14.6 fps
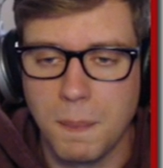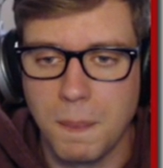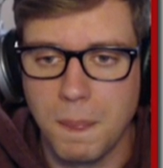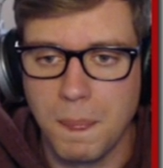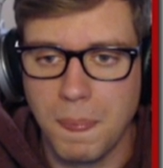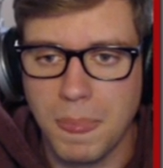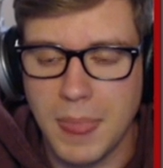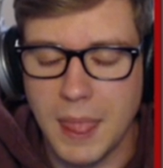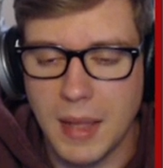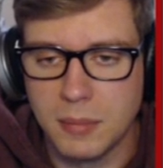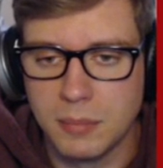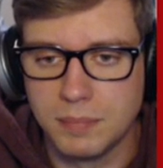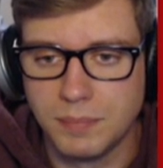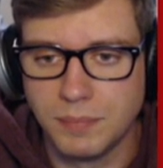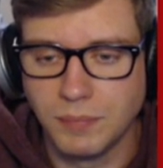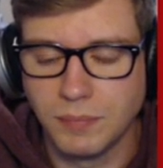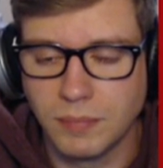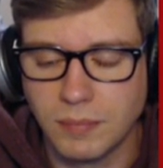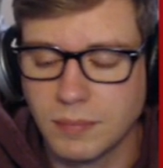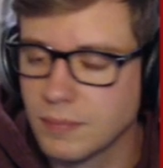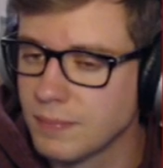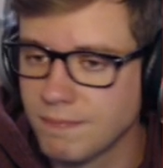
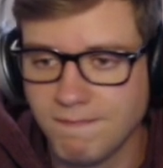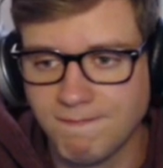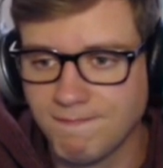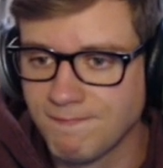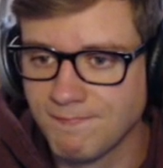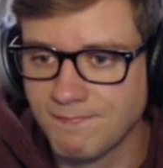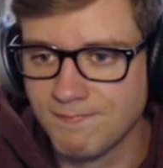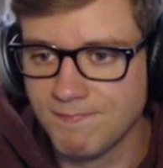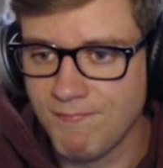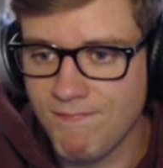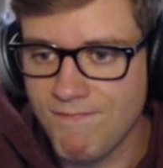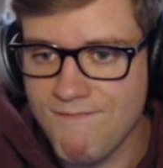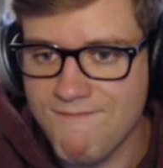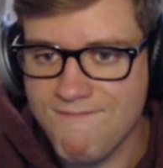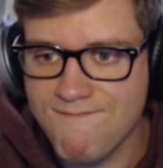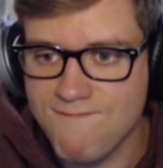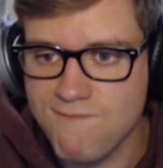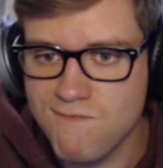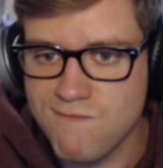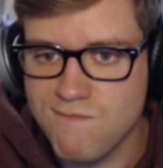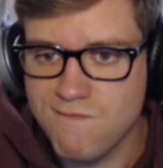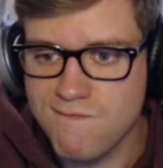
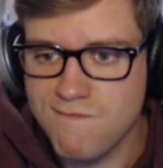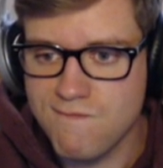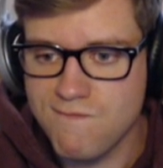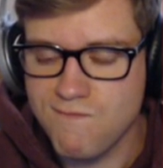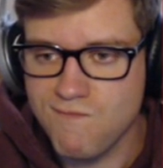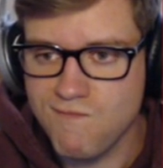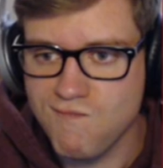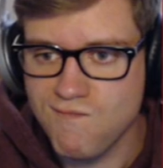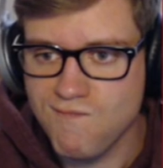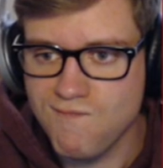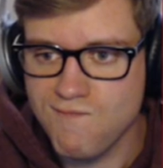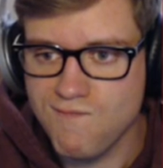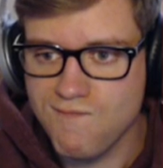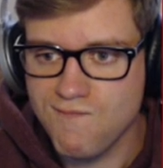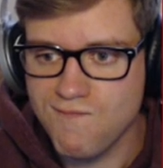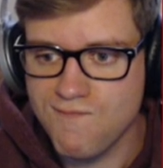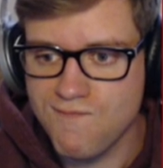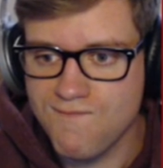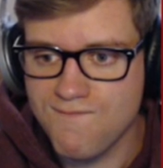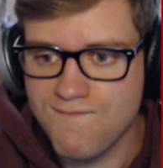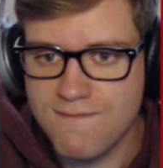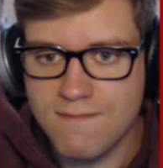
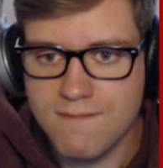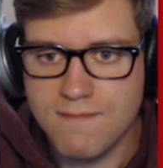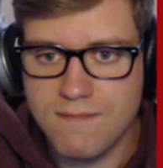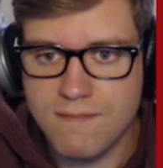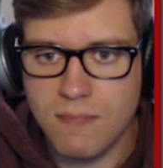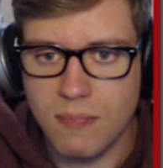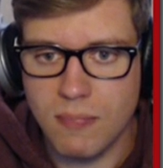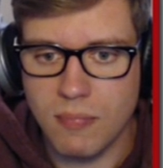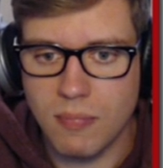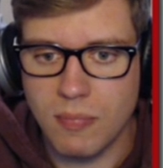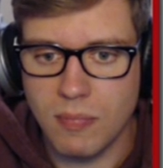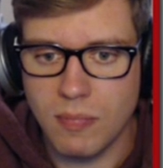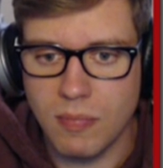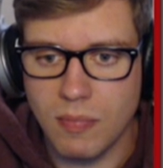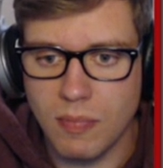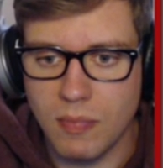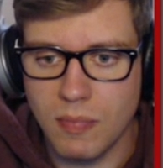Nobody speaks.